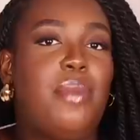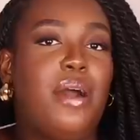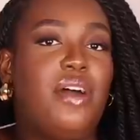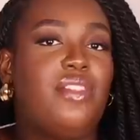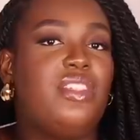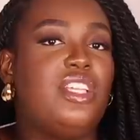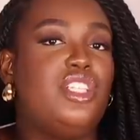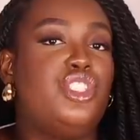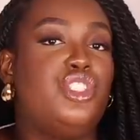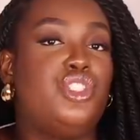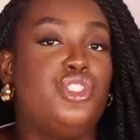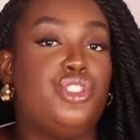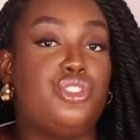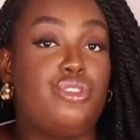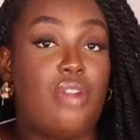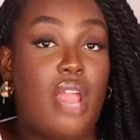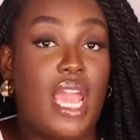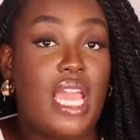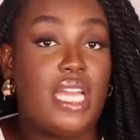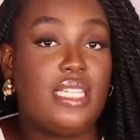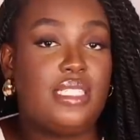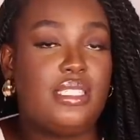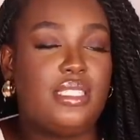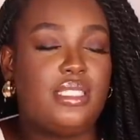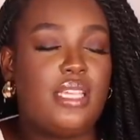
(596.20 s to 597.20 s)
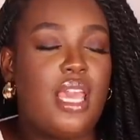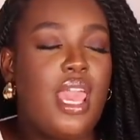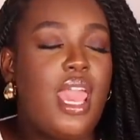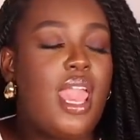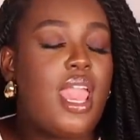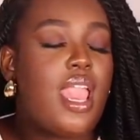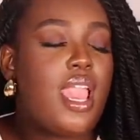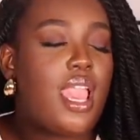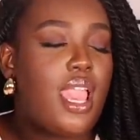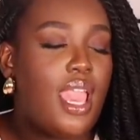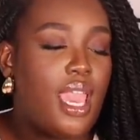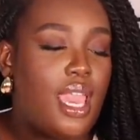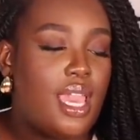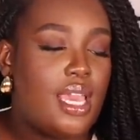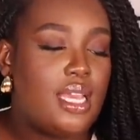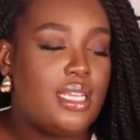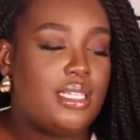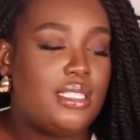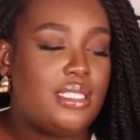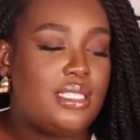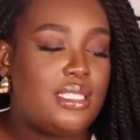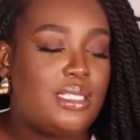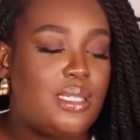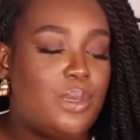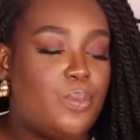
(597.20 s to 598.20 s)
about this dress
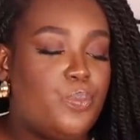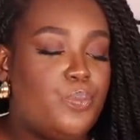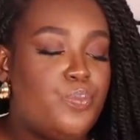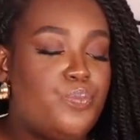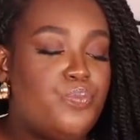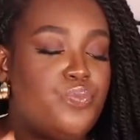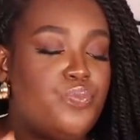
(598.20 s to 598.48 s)
is,